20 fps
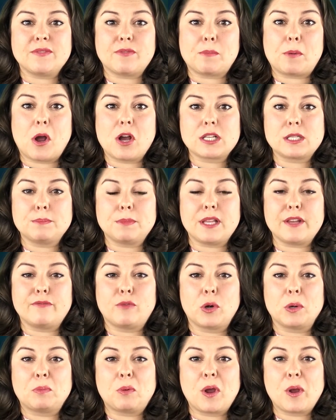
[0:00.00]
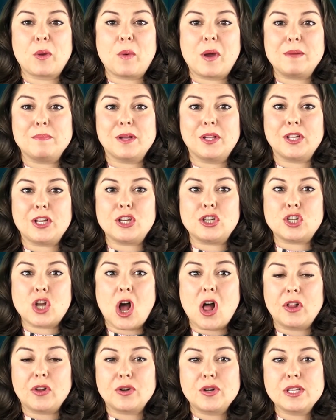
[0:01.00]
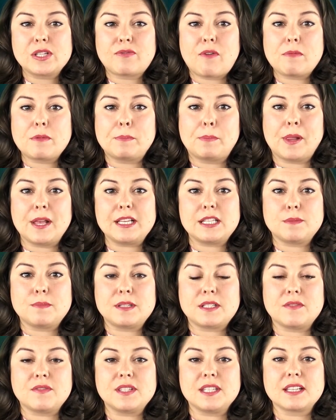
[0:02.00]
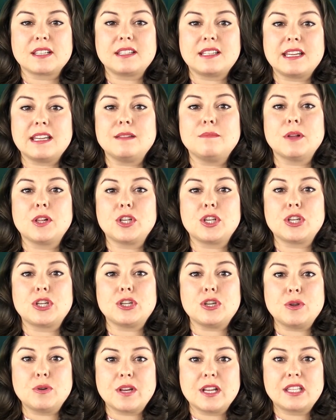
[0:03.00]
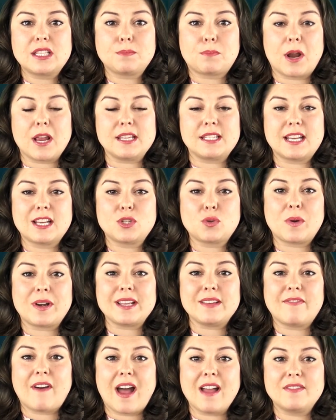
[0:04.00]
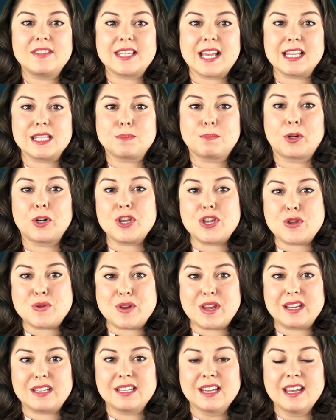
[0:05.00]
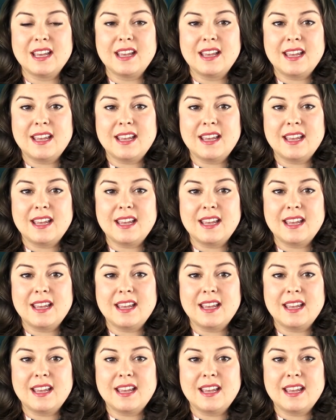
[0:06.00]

of approximately four point one million dollars from the placement of sixteen million units priced at twenty-five cents per unit.